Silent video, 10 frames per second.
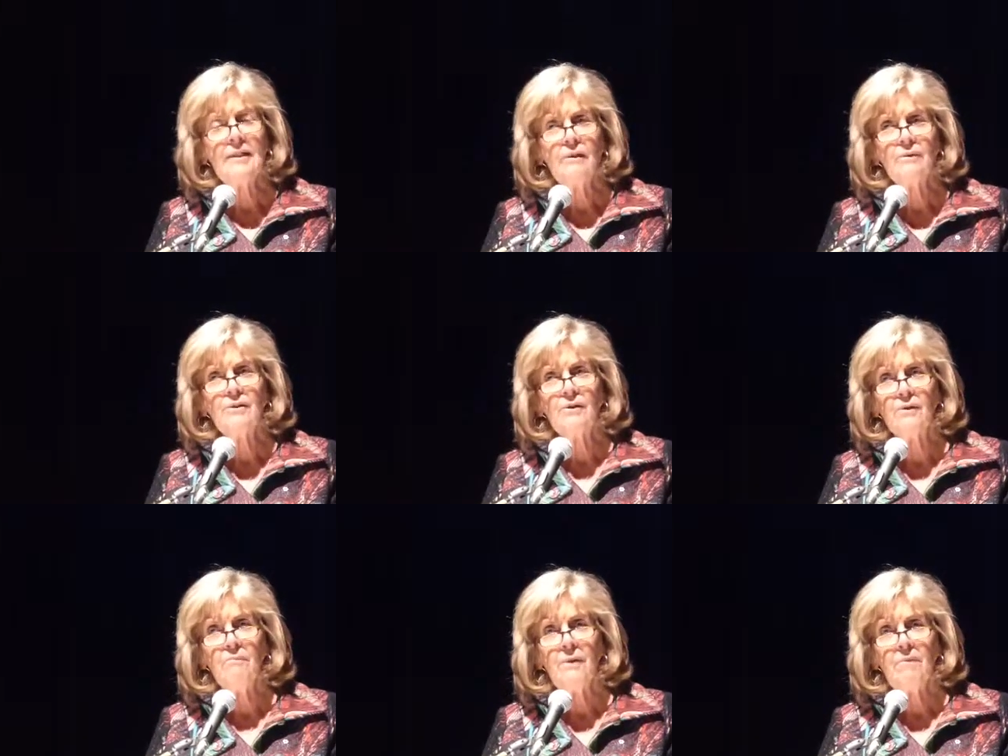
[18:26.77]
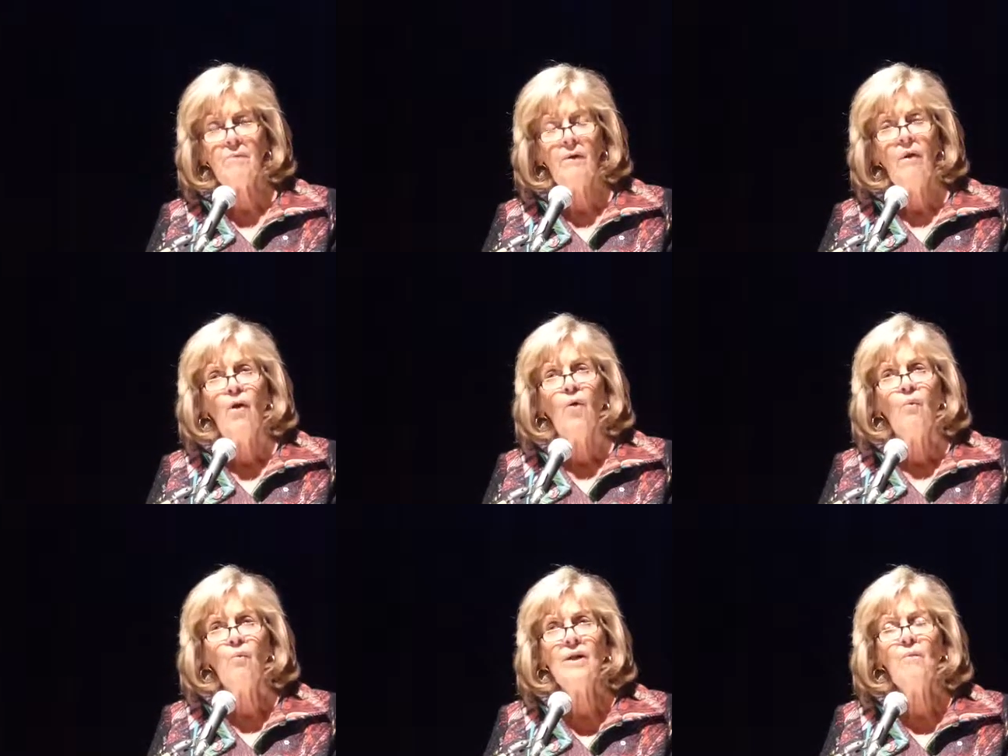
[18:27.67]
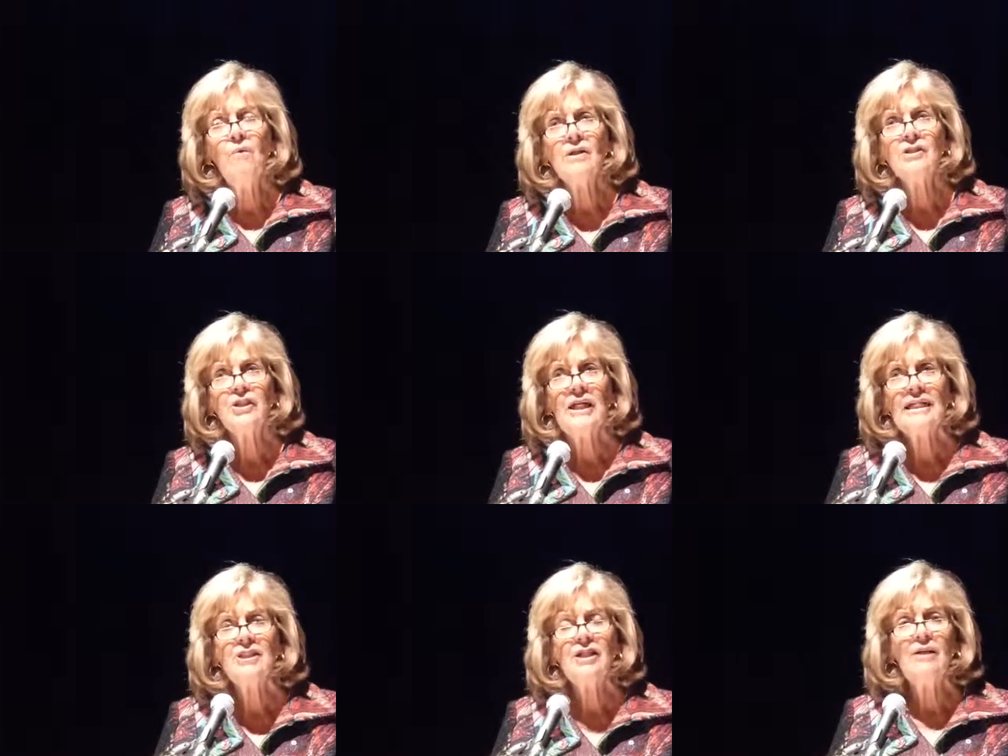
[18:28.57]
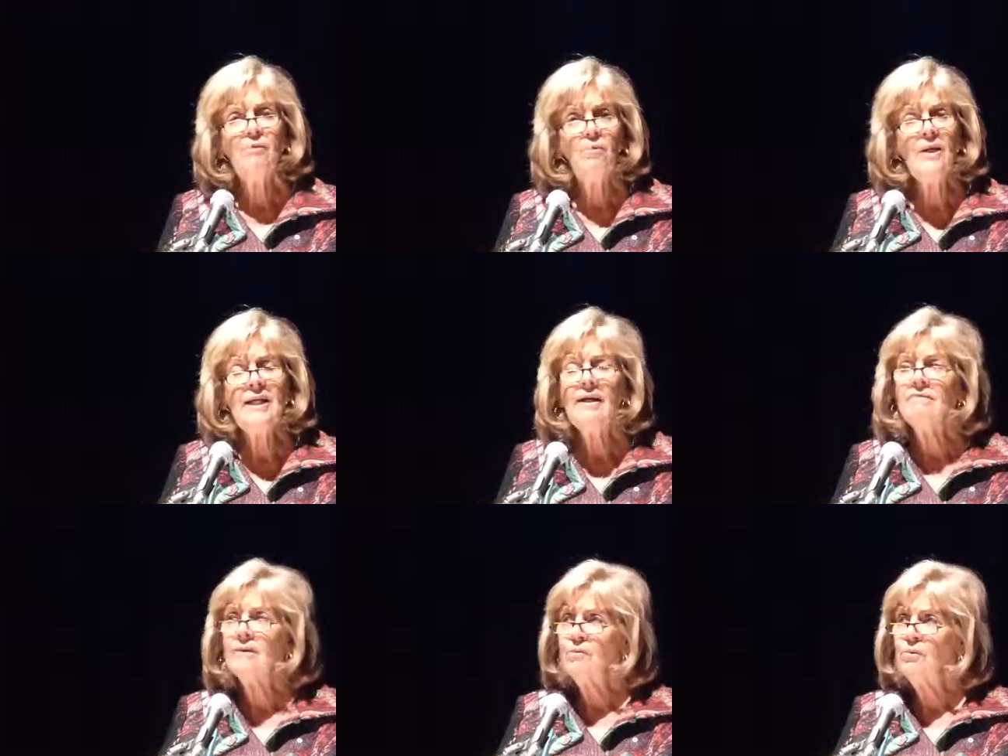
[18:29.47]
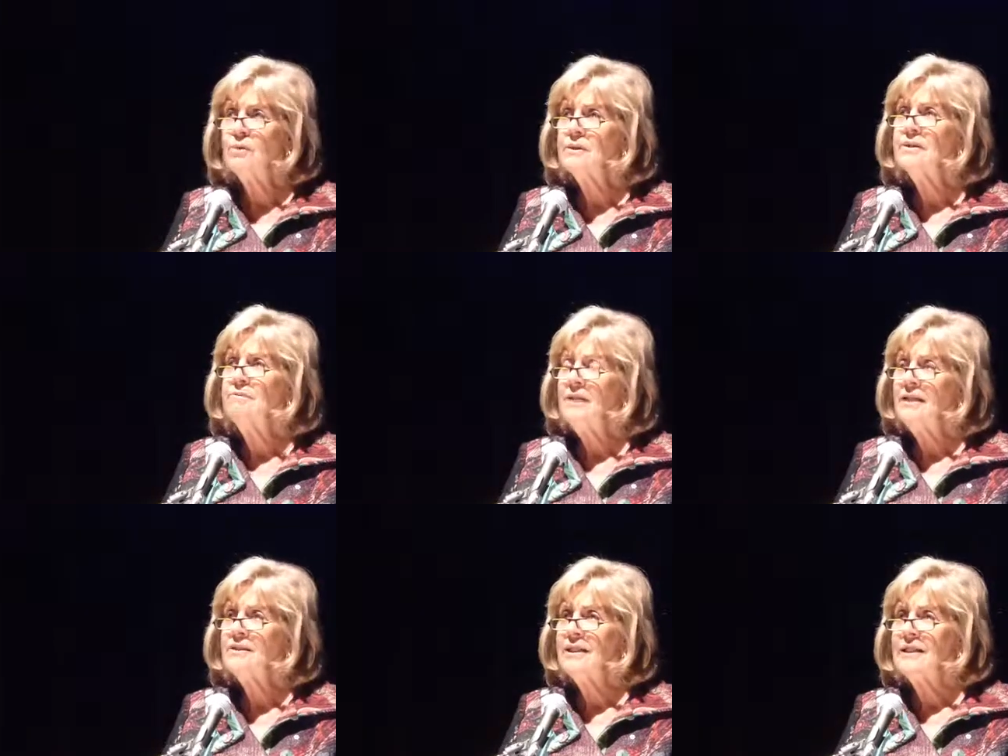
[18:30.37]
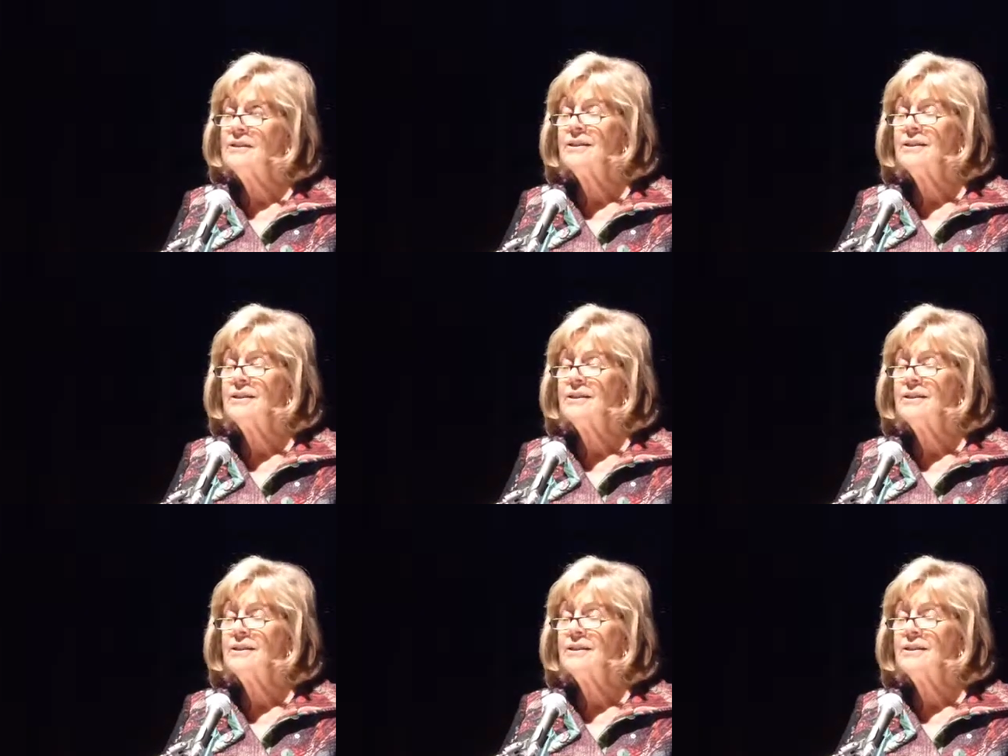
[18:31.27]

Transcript: use to hurt people. We want change, and we have the tools to make change.